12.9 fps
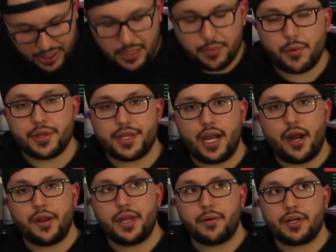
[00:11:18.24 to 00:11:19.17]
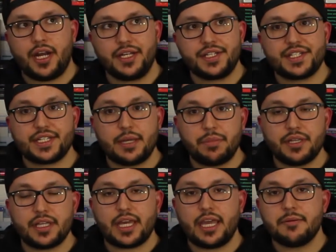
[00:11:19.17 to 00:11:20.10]
people were there, they were kind of skipping
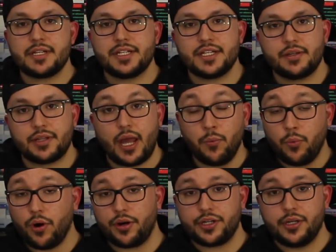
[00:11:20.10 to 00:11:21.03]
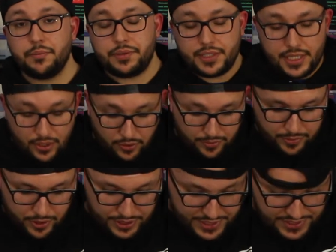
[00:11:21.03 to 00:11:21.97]
the games that weren't complete or
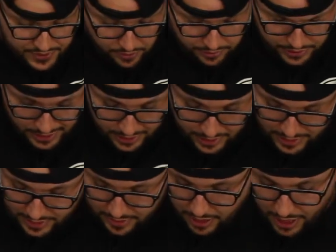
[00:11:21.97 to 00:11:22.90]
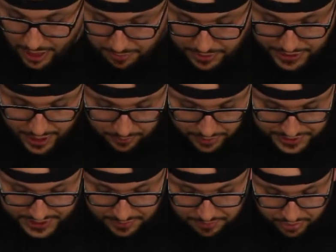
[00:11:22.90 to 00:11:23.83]
were disc only. But there were
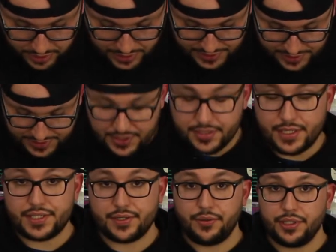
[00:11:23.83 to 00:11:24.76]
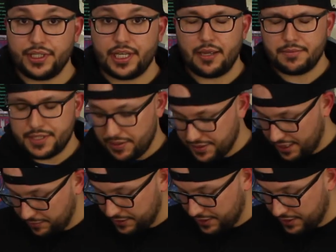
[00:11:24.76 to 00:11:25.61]
some pretty decent disc only games I was able